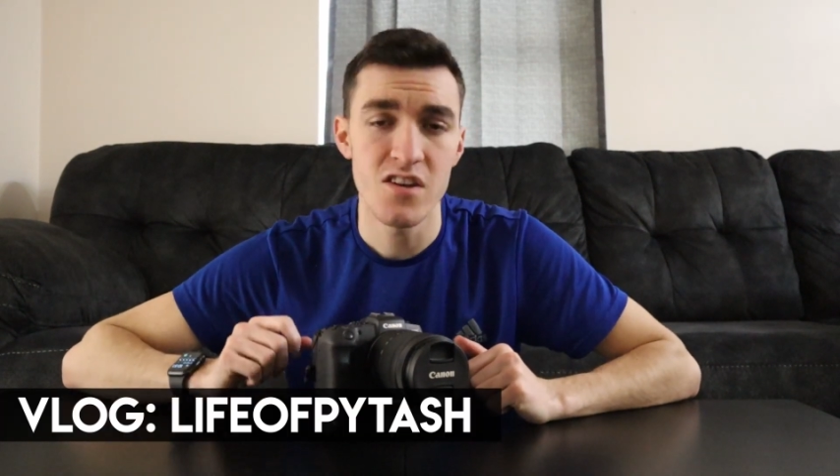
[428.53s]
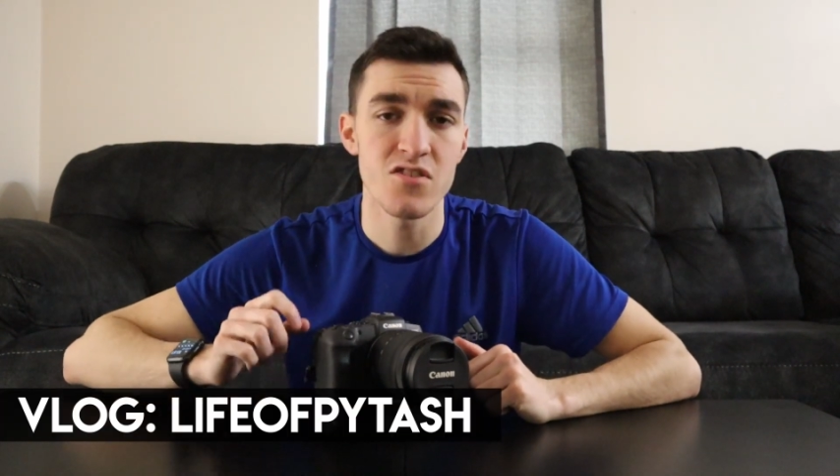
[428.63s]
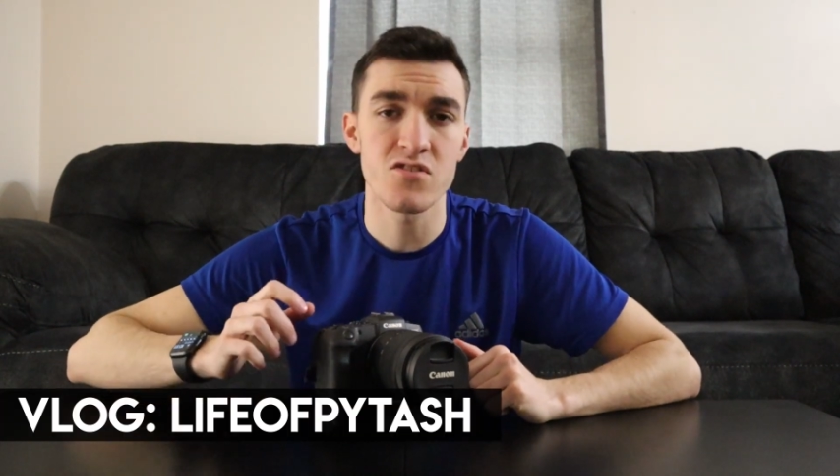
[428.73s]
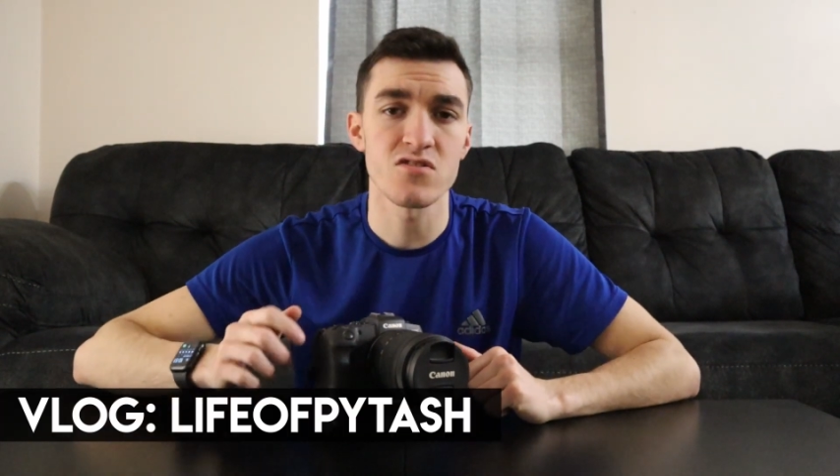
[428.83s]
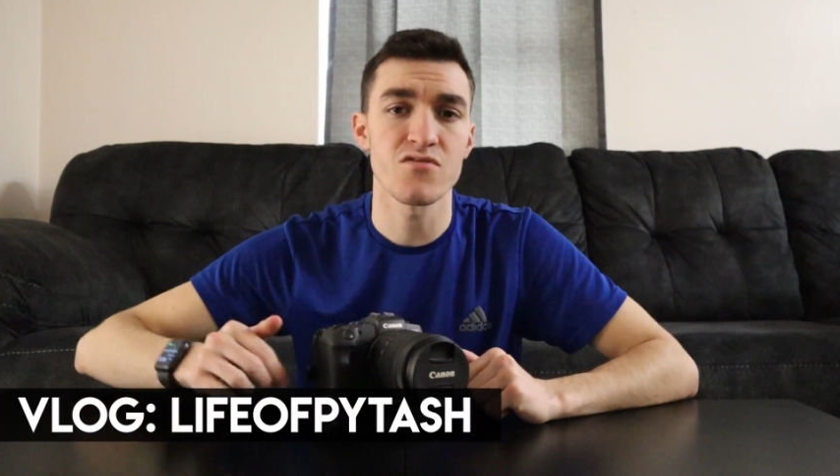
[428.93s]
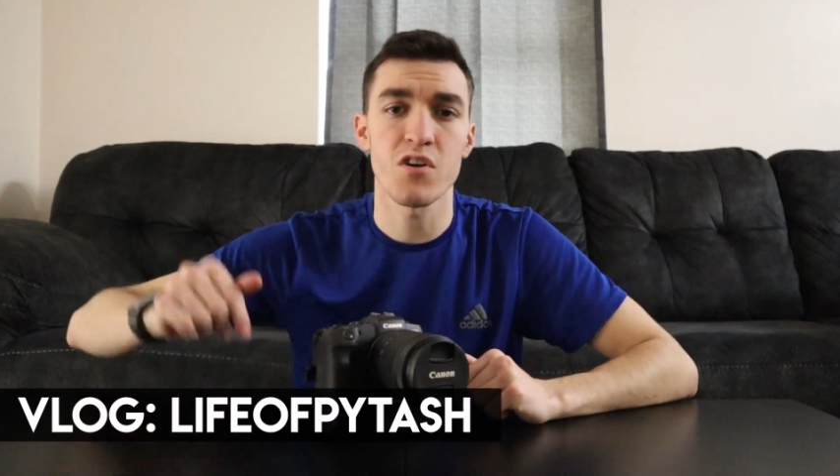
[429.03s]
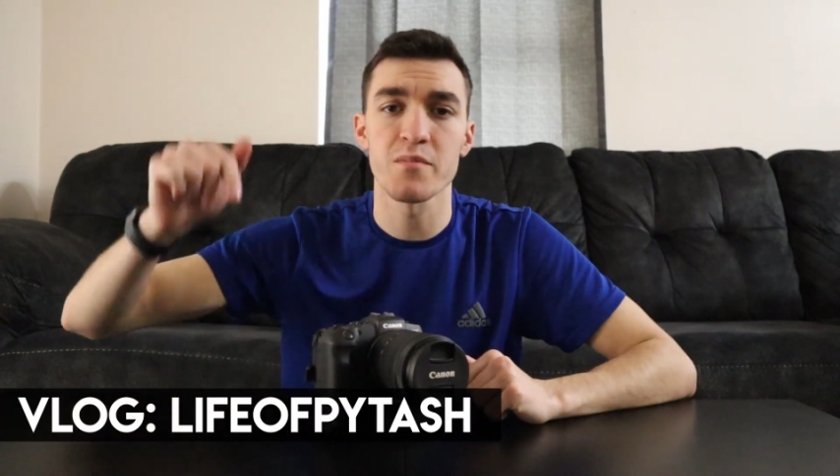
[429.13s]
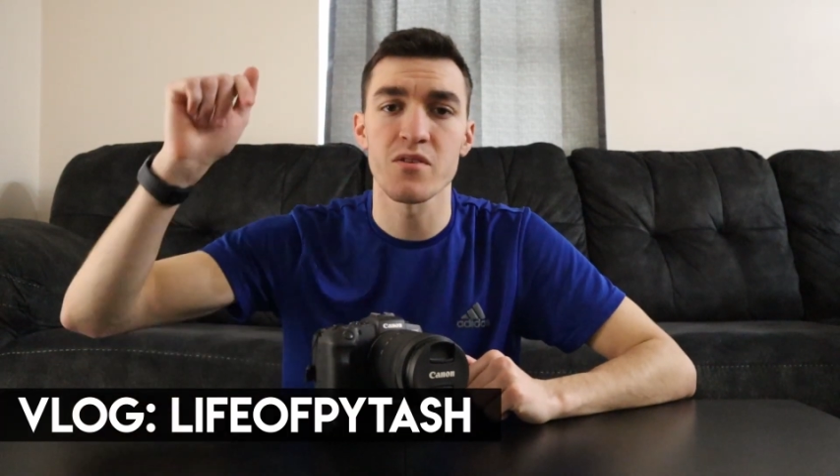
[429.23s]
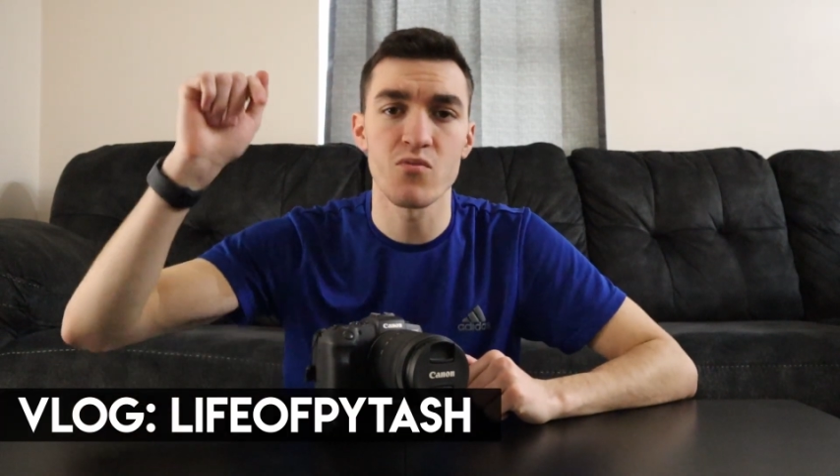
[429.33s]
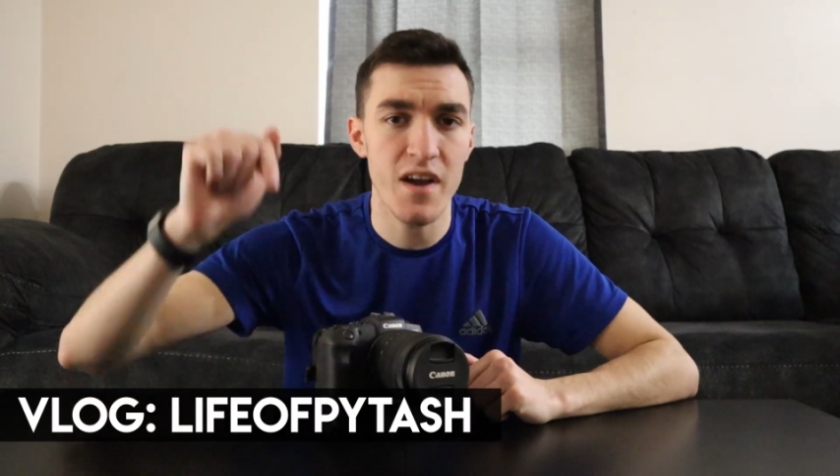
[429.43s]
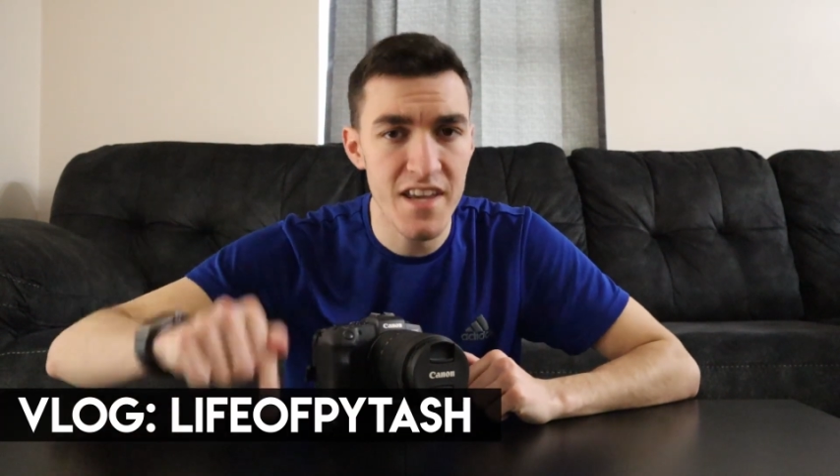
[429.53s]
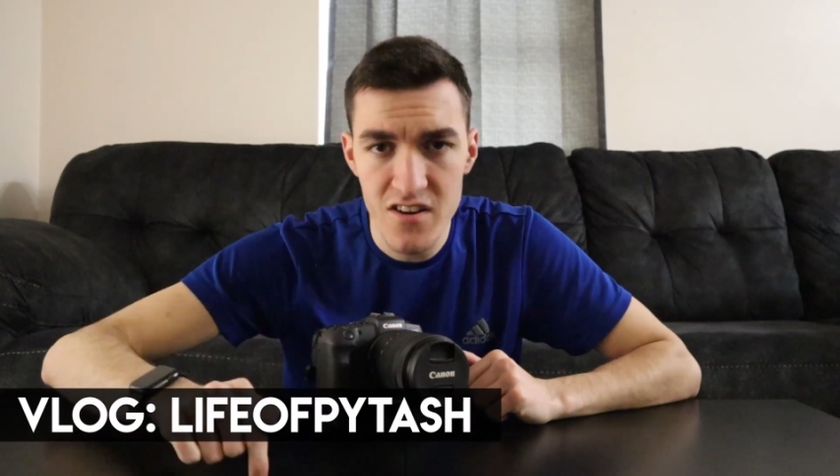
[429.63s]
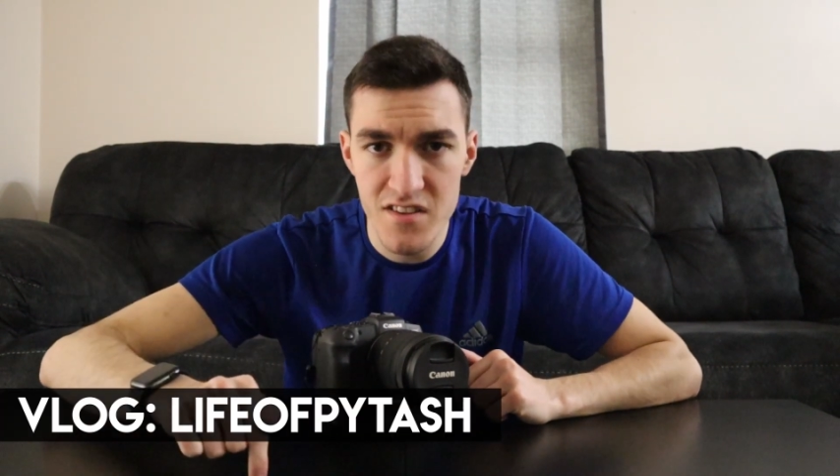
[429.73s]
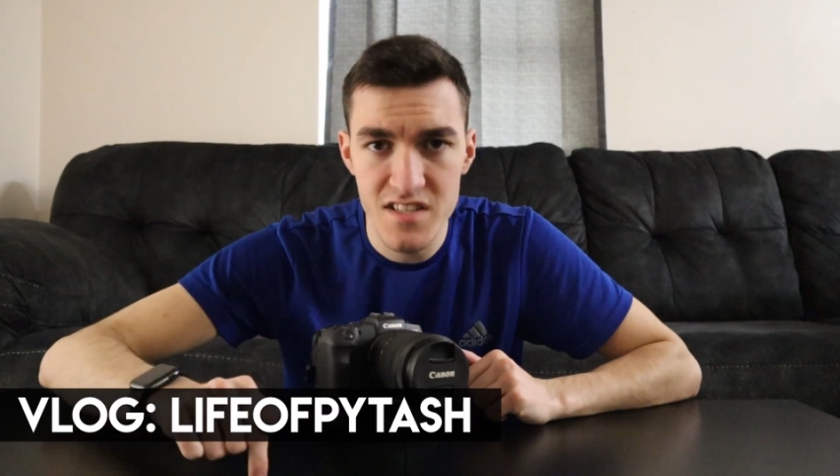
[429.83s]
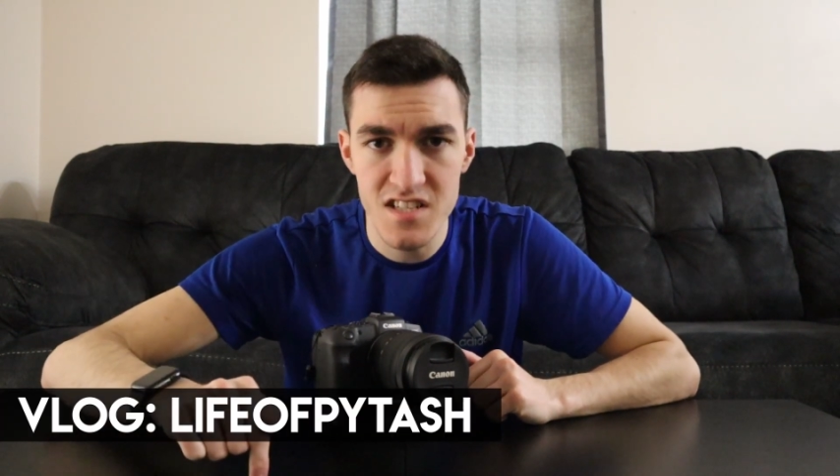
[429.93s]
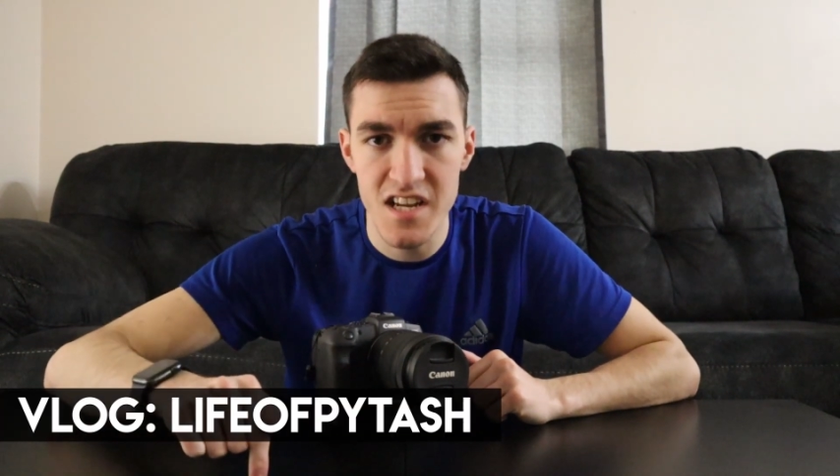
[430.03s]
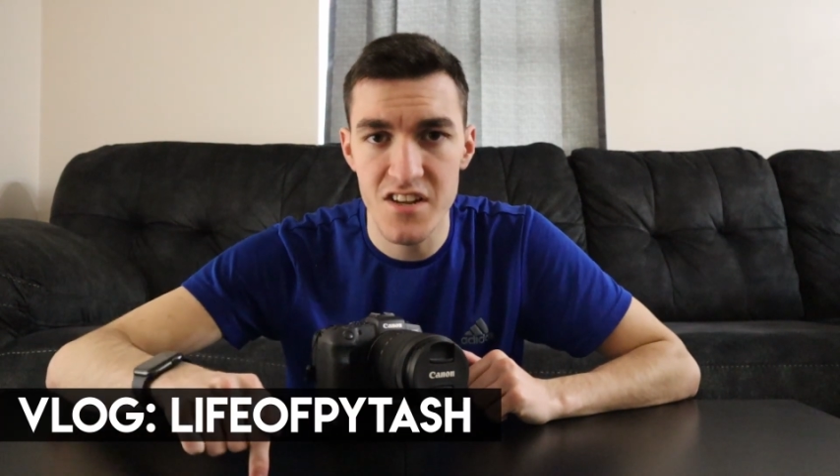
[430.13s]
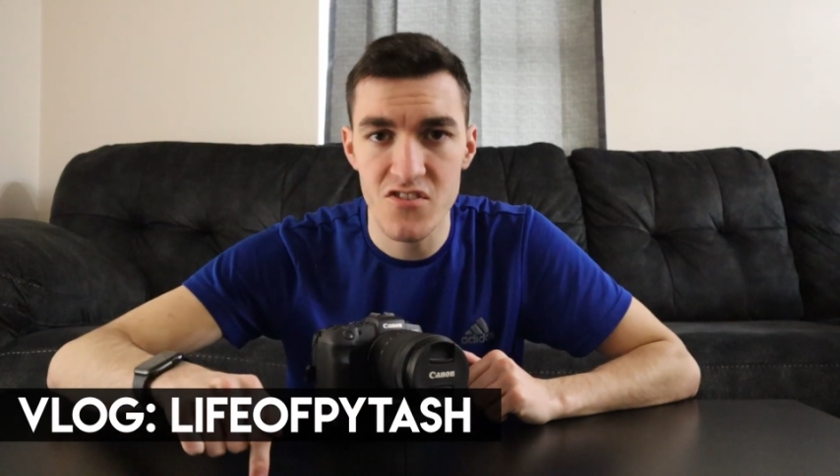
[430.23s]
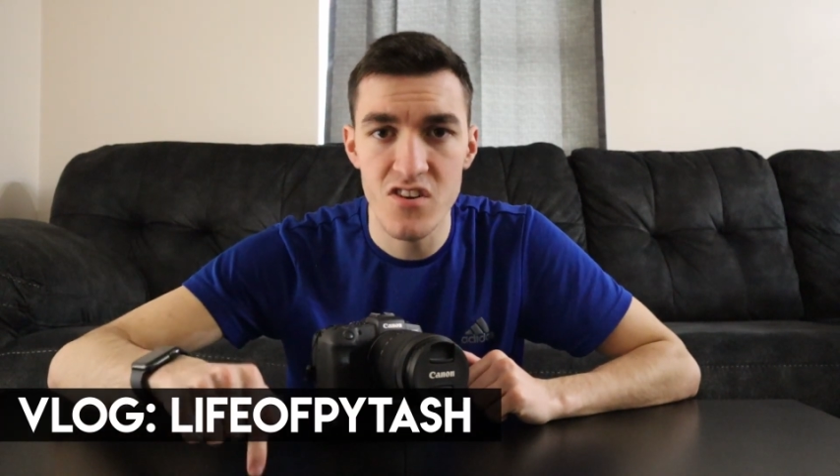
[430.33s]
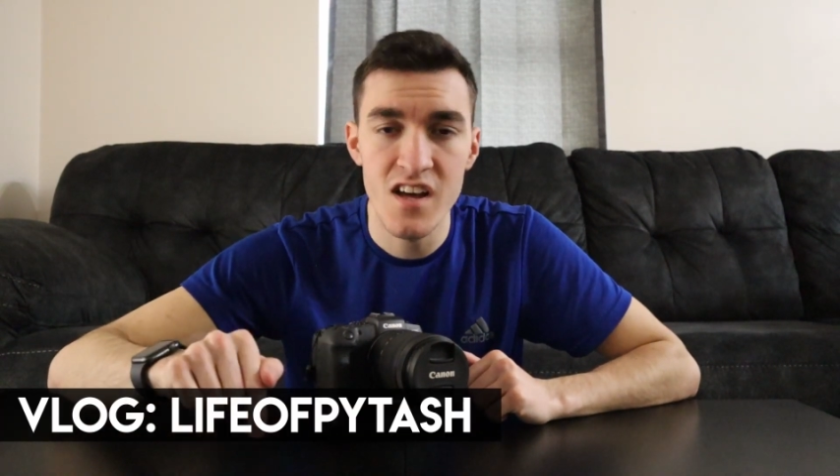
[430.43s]
You can also follow me right here on this
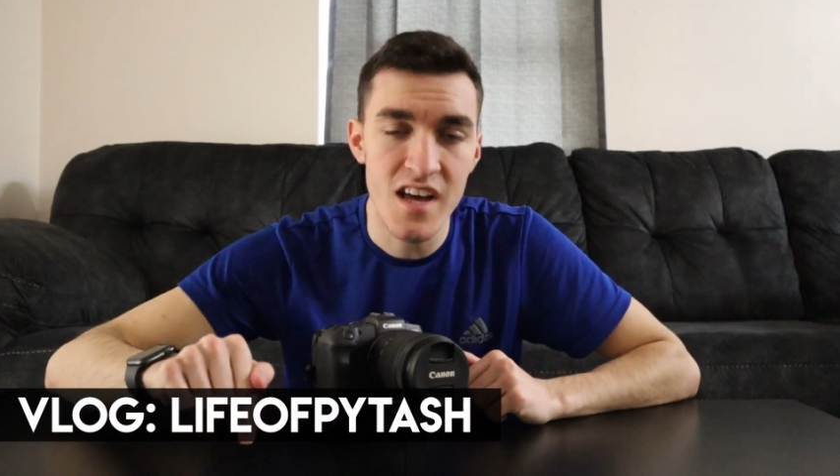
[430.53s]
channel,